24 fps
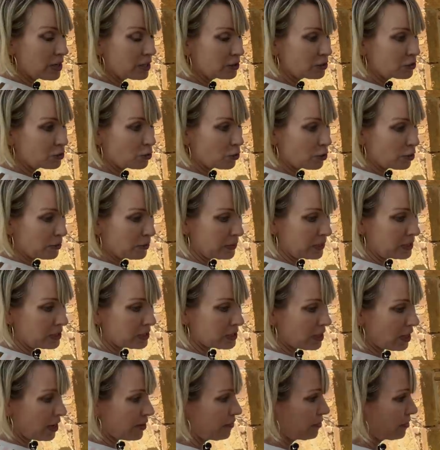
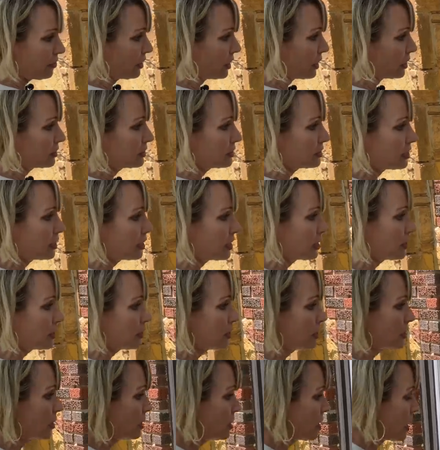assortment of things
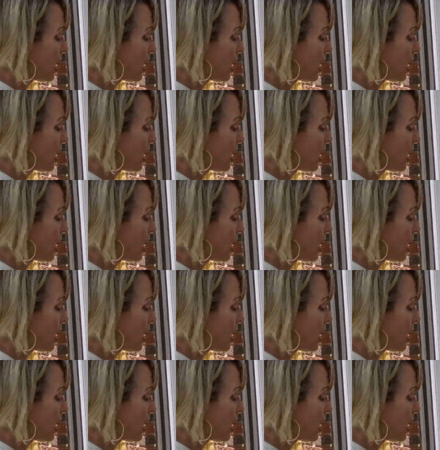here,